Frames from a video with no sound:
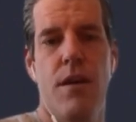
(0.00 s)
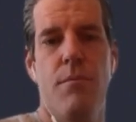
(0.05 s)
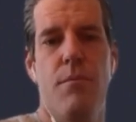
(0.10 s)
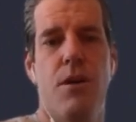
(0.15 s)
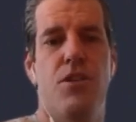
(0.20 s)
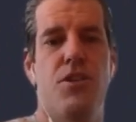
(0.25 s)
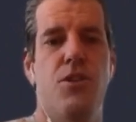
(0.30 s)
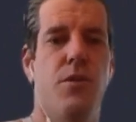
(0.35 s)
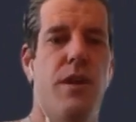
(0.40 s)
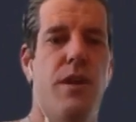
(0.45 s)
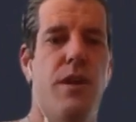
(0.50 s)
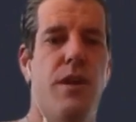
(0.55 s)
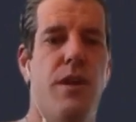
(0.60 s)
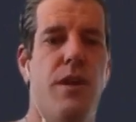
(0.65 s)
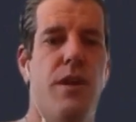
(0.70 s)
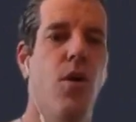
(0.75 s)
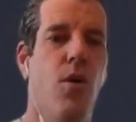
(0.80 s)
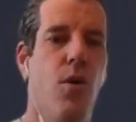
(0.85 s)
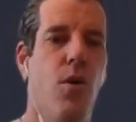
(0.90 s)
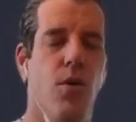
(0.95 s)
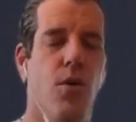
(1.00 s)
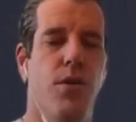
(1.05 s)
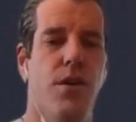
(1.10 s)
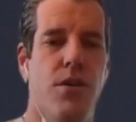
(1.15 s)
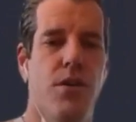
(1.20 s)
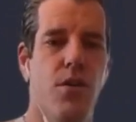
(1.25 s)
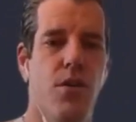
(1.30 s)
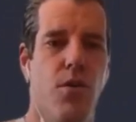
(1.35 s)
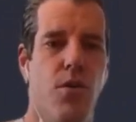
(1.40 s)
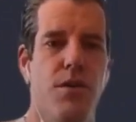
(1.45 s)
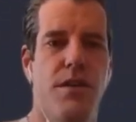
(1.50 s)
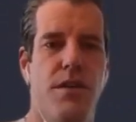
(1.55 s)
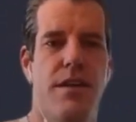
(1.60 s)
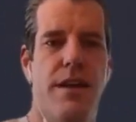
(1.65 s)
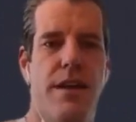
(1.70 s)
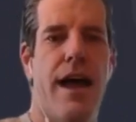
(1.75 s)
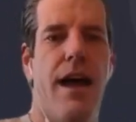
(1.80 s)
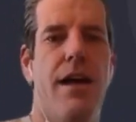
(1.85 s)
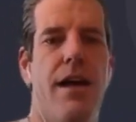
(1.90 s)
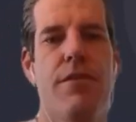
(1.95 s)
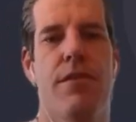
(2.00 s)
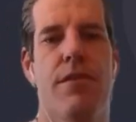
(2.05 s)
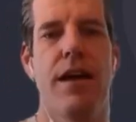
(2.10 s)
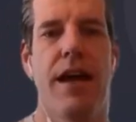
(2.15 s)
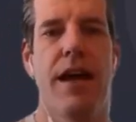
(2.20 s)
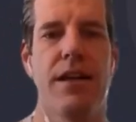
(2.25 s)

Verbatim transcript: but you can hold a gold ETF.